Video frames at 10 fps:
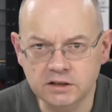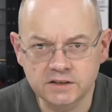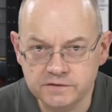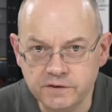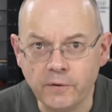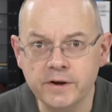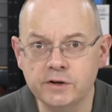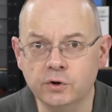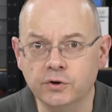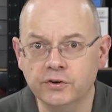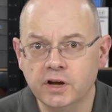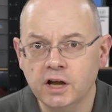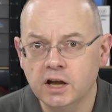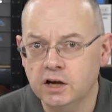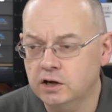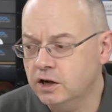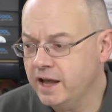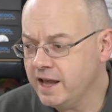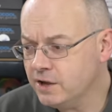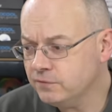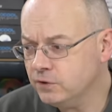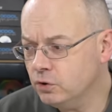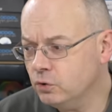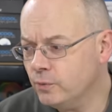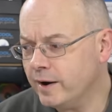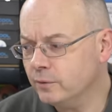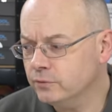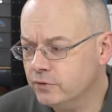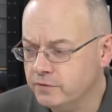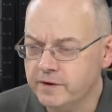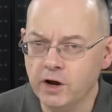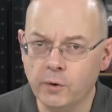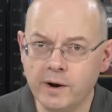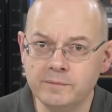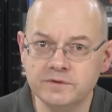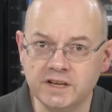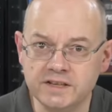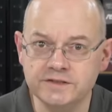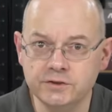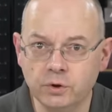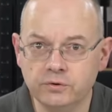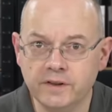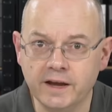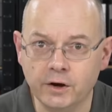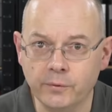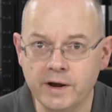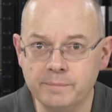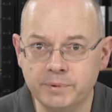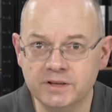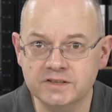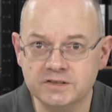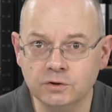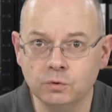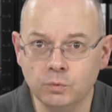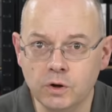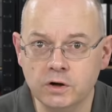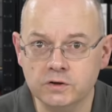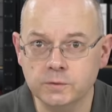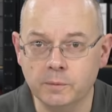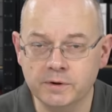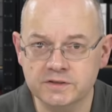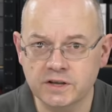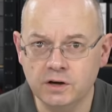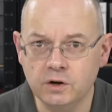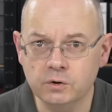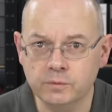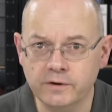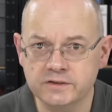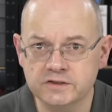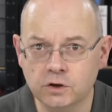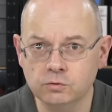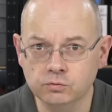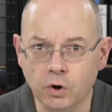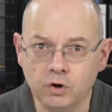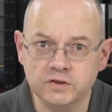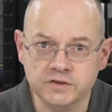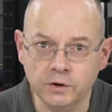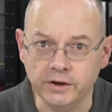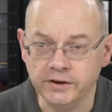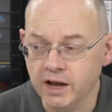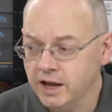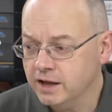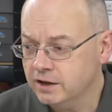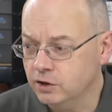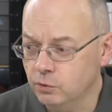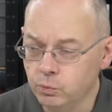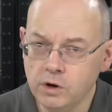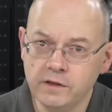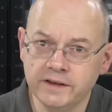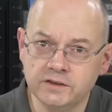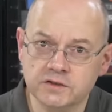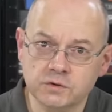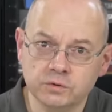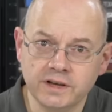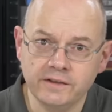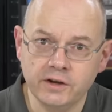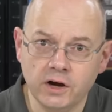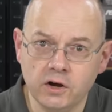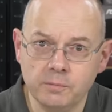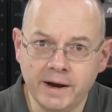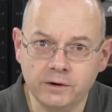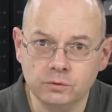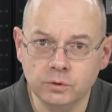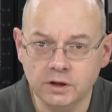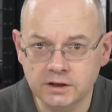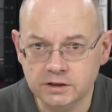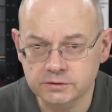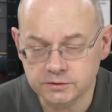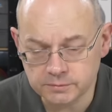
it's very good. Uh, airflow around the V R Ms is not that great, but it still works well because the hardware is so rock solid. Uh, were they to sort out the I O panel uh,